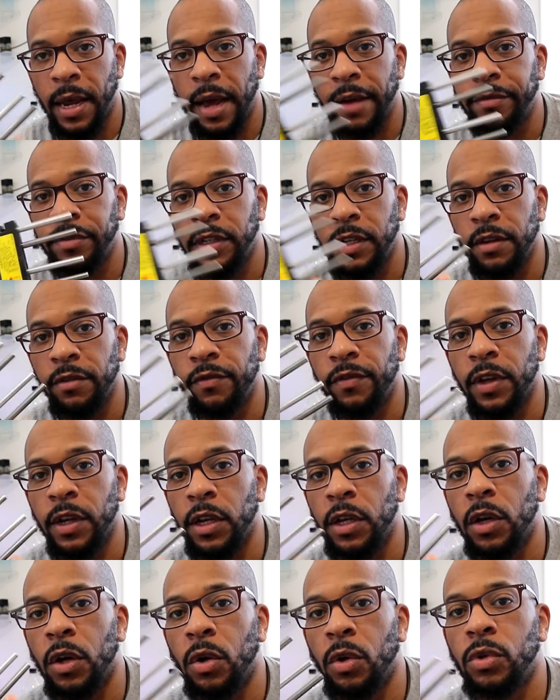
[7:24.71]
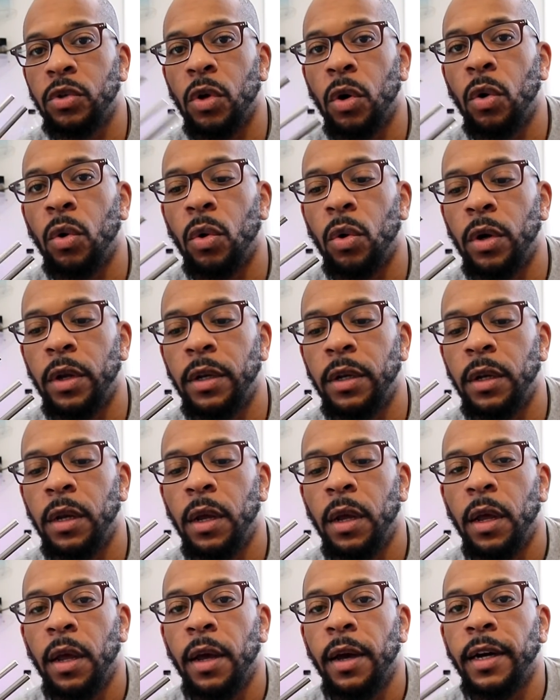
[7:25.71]
I've seen videos on
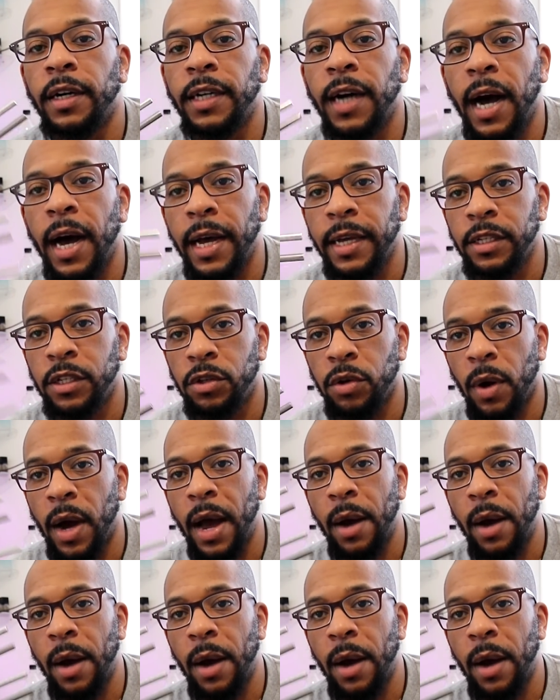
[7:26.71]
line so